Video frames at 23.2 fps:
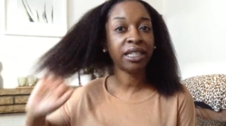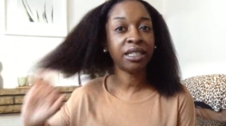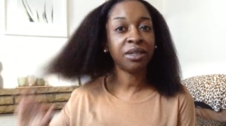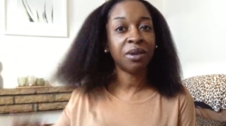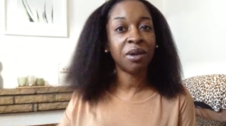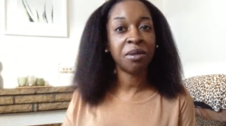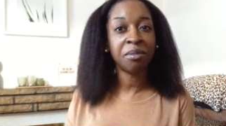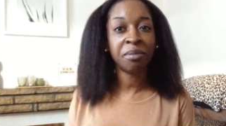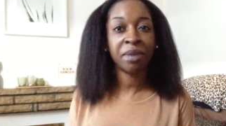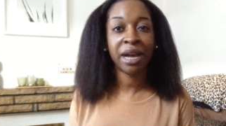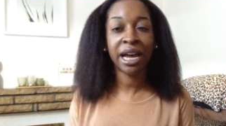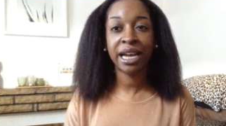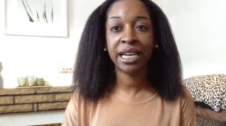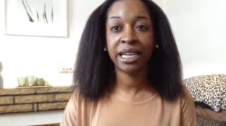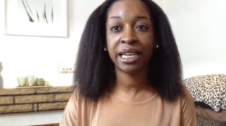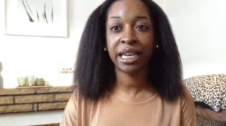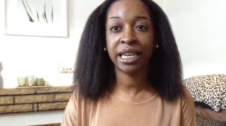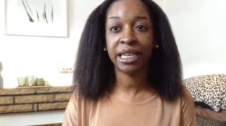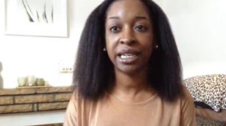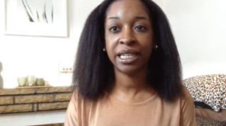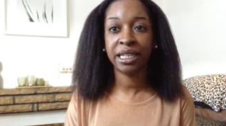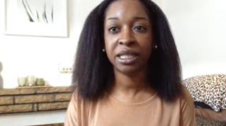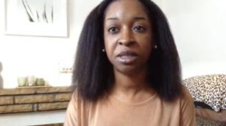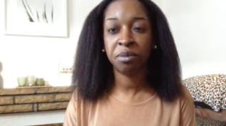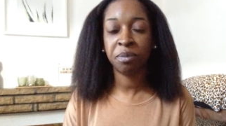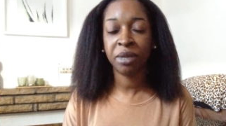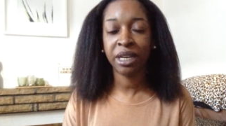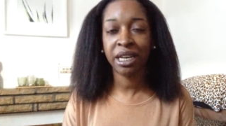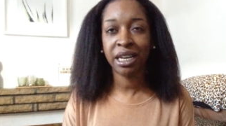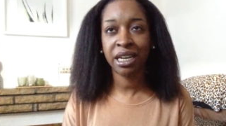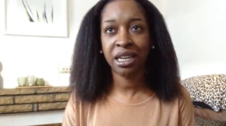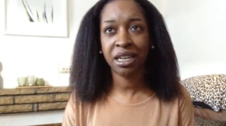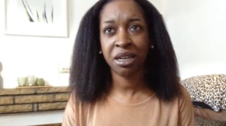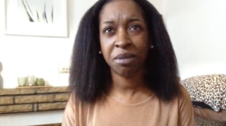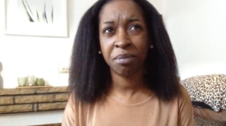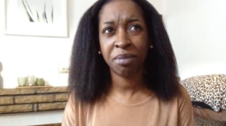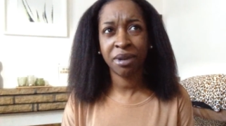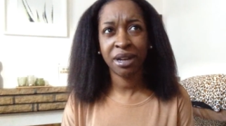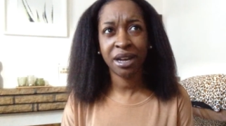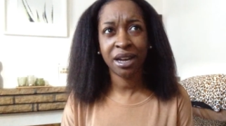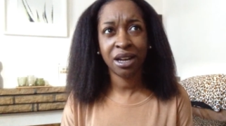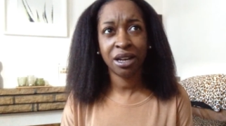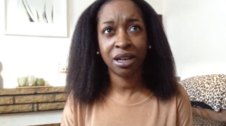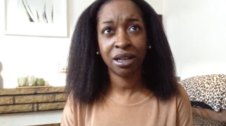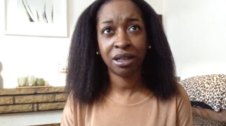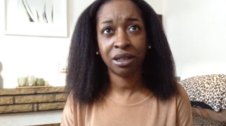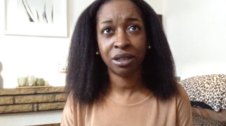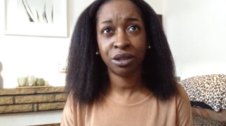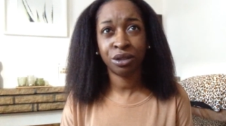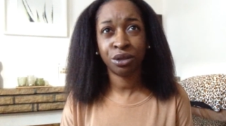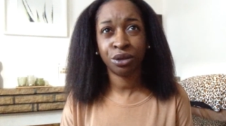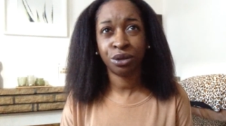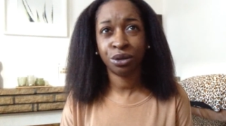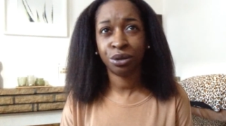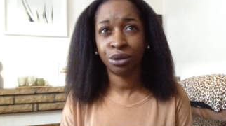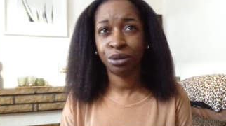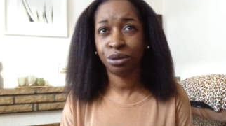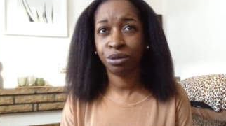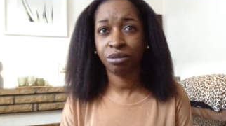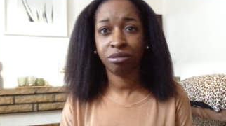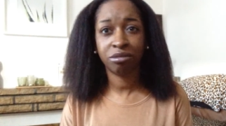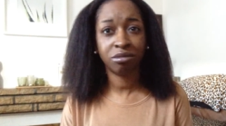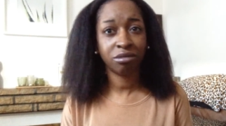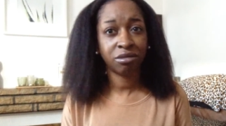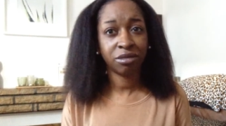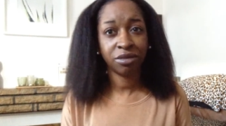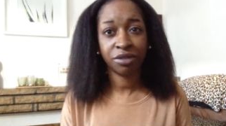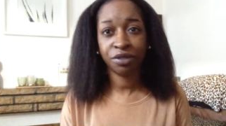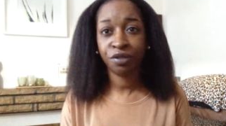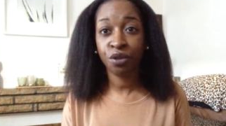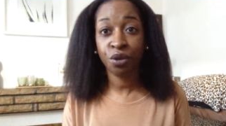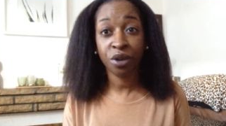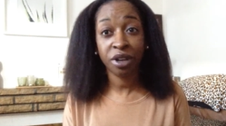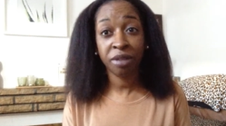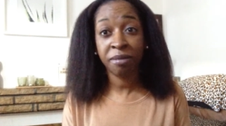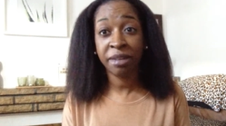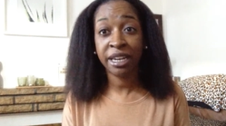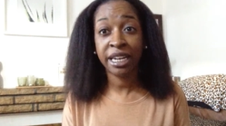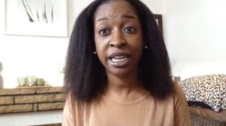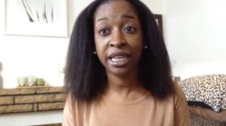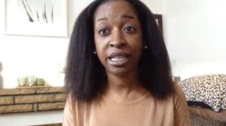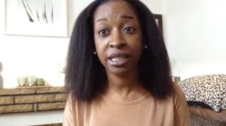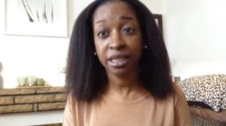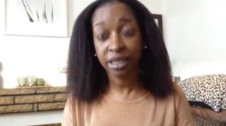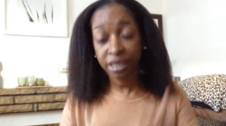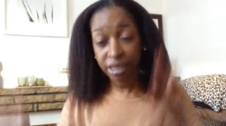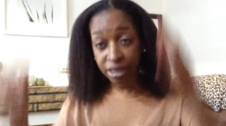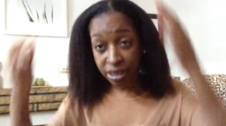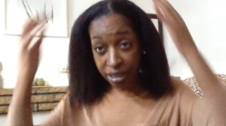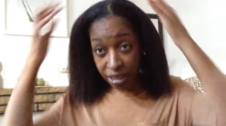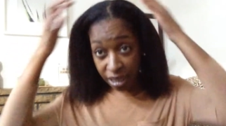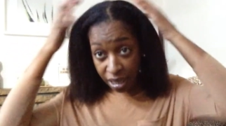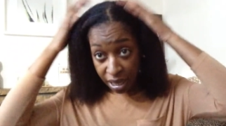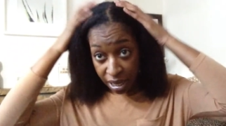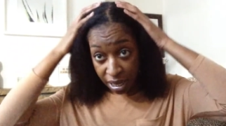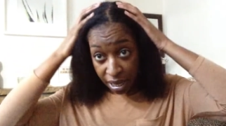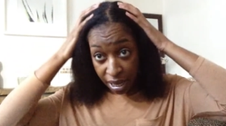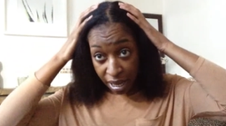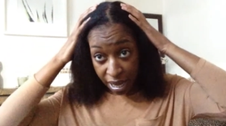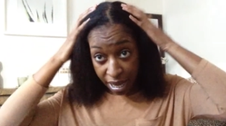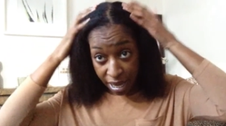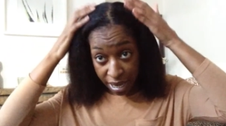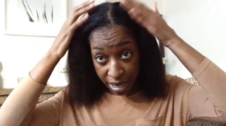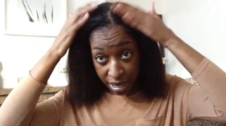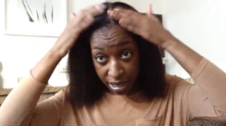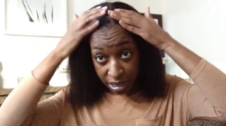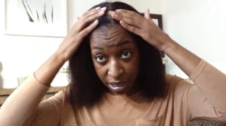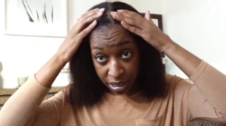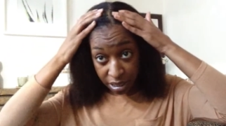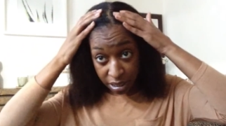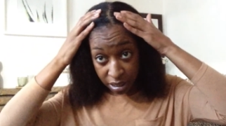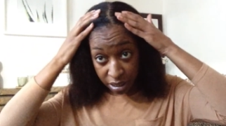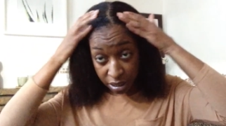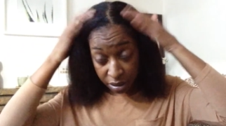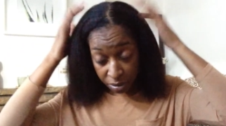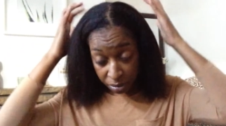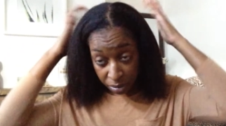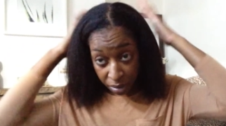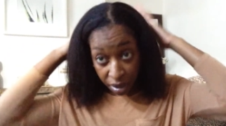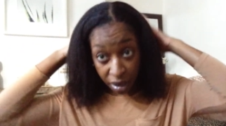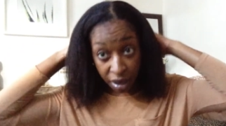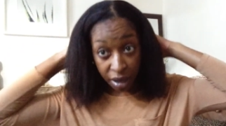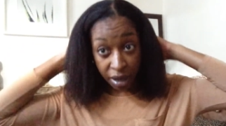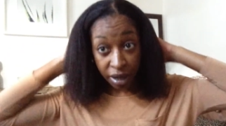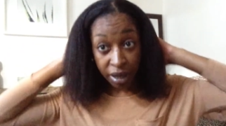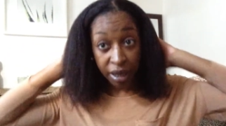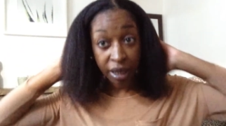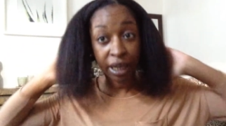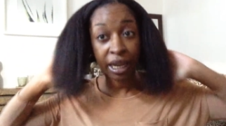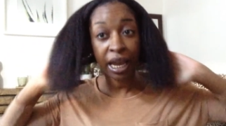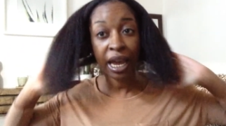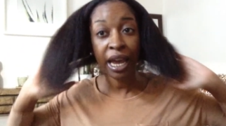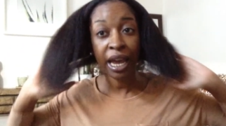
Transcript: so I'm back and it's been about forty minutes. and my